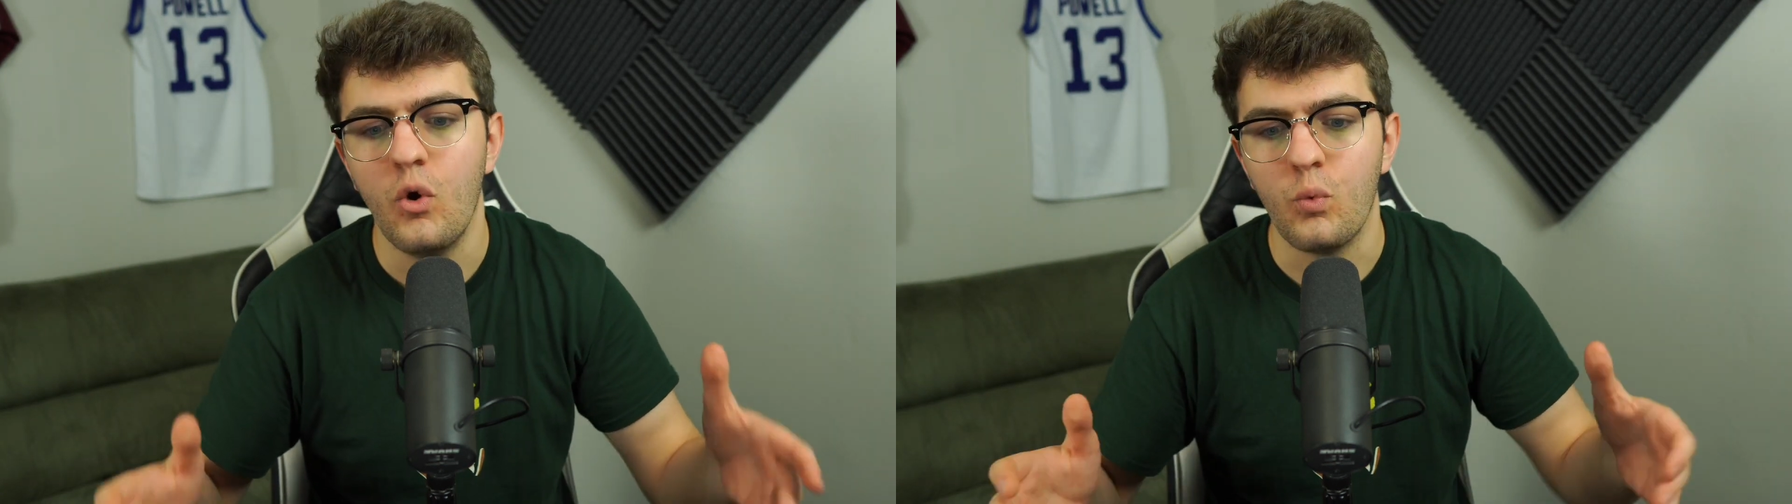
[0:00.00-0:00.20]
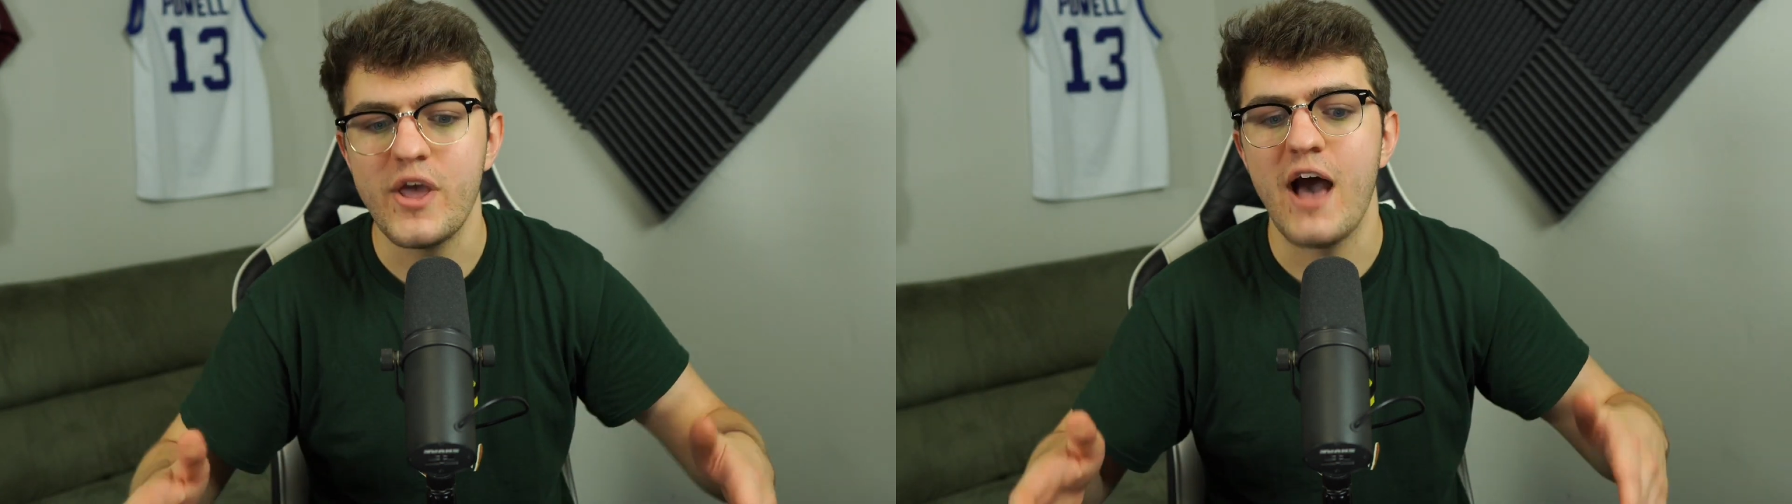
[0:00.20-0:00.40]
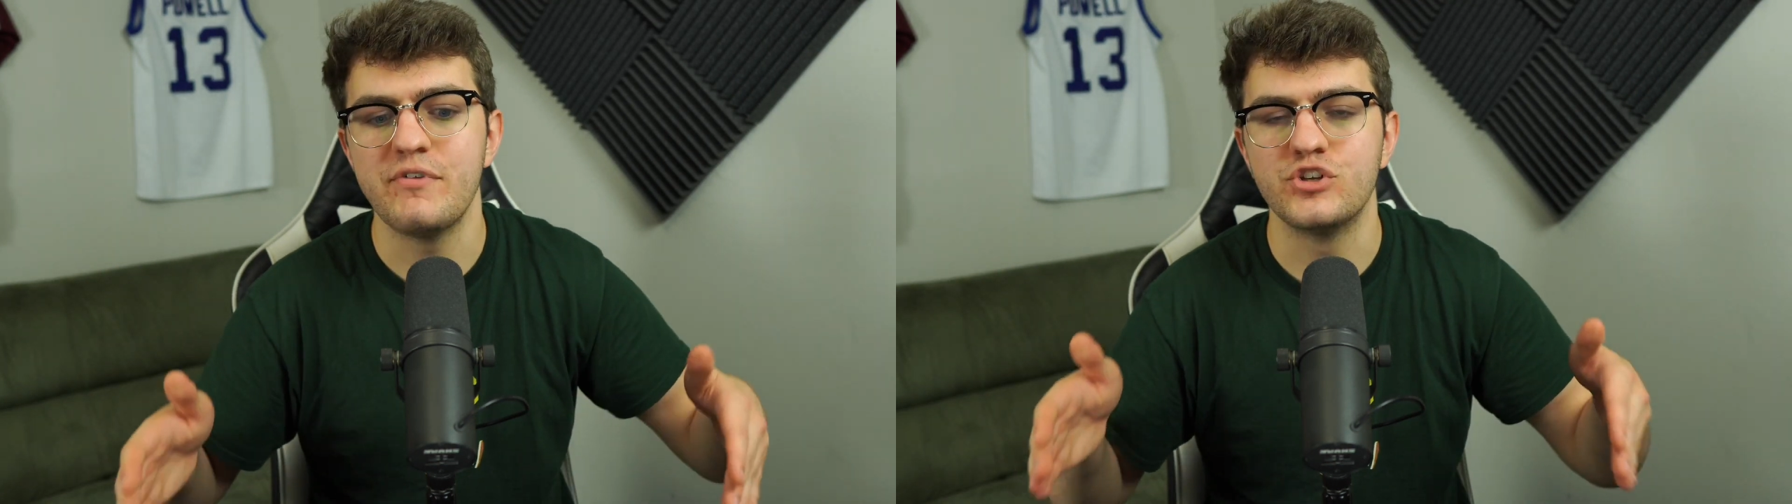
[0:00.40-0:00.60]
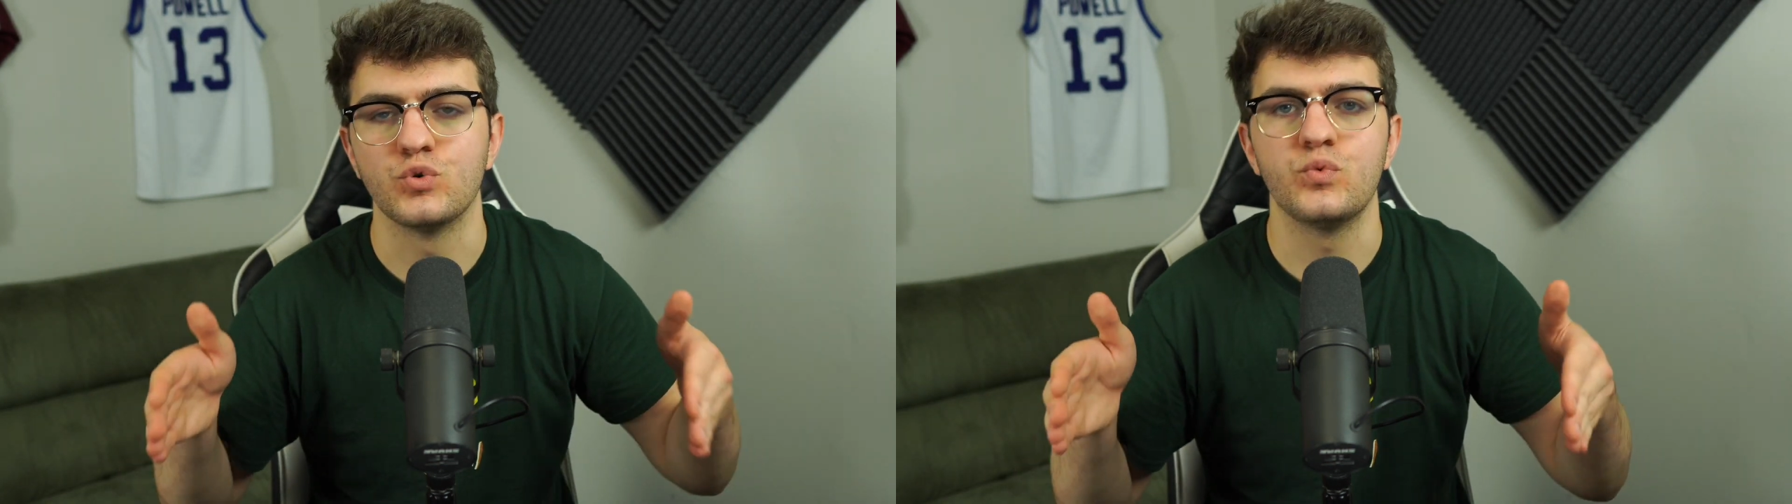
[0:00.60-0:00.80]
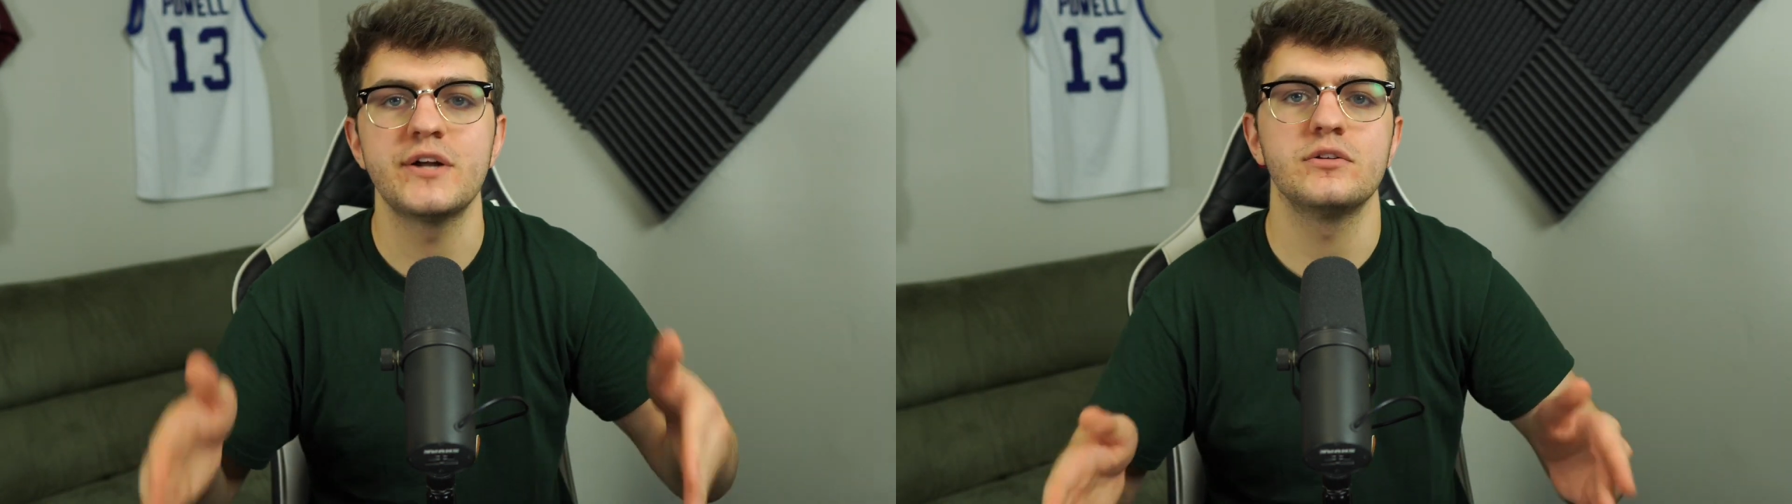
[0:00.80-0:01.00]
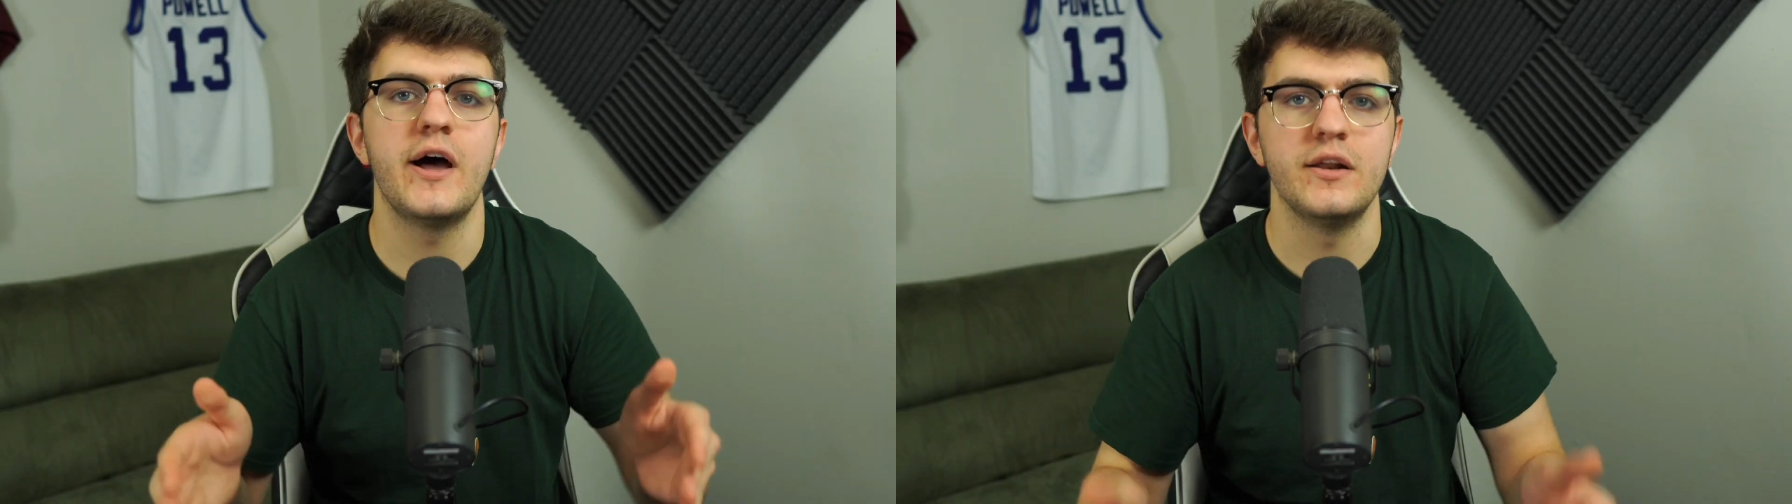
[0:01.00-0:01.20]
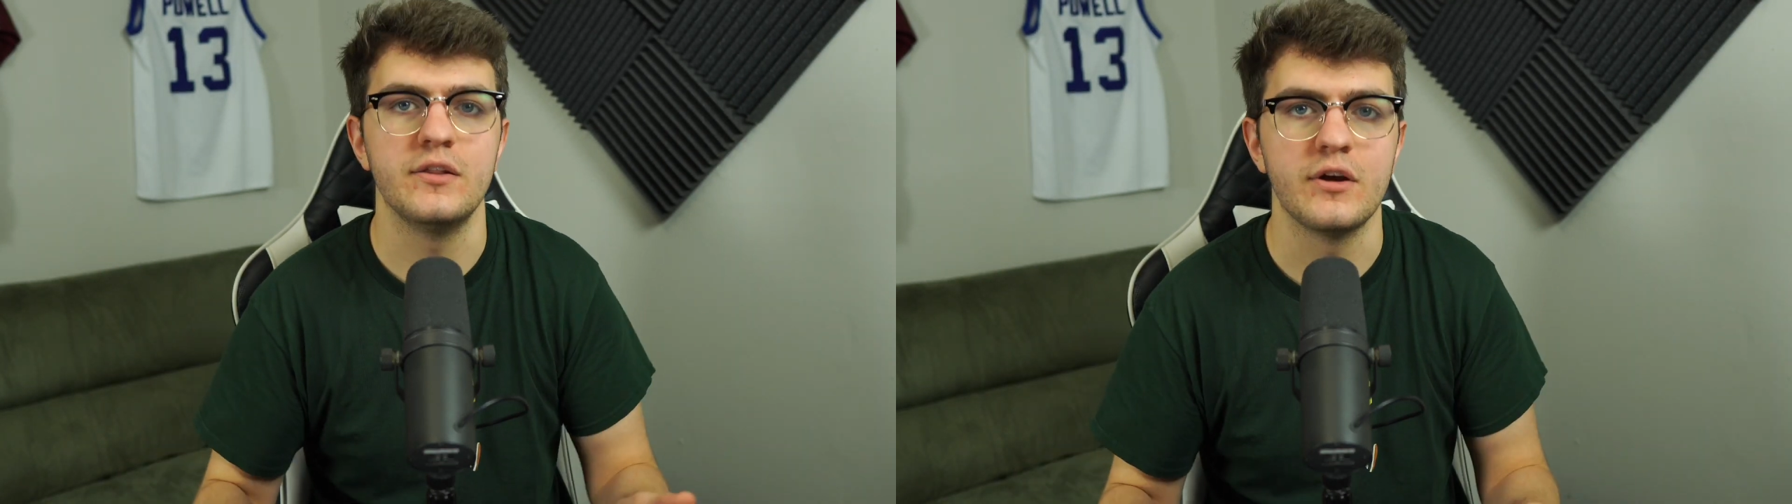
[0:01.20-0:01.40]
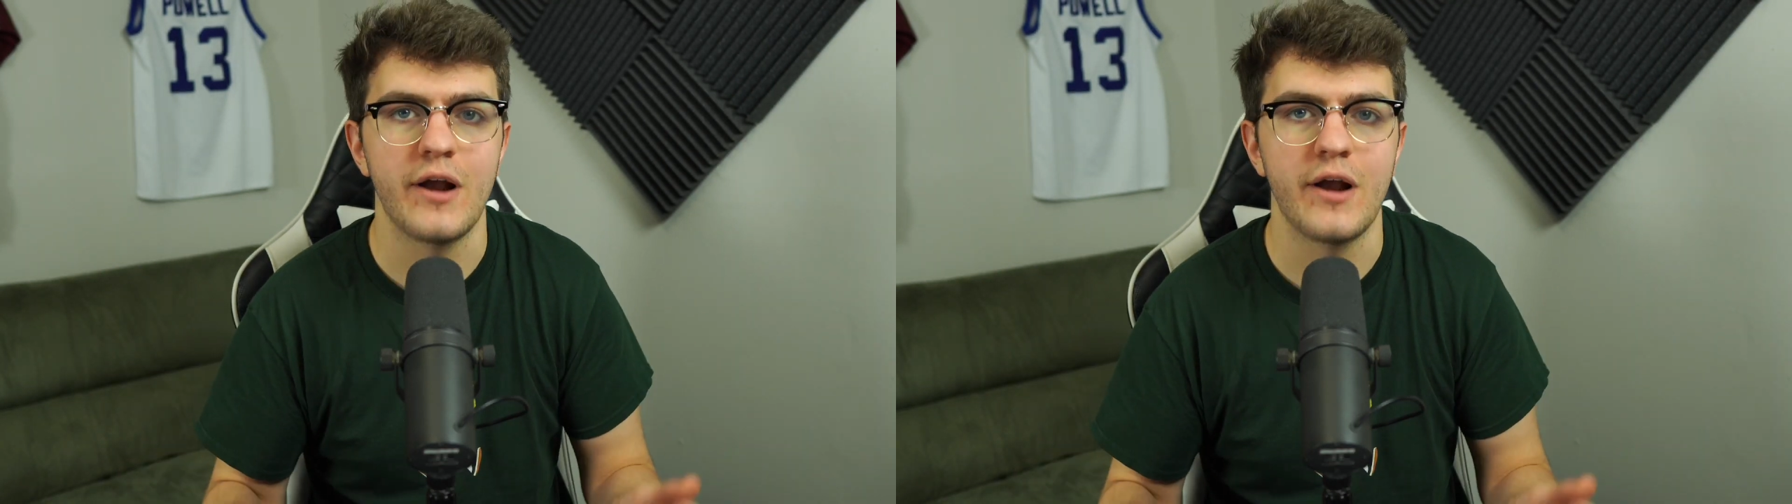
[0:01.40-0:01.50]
We have a direct line in there.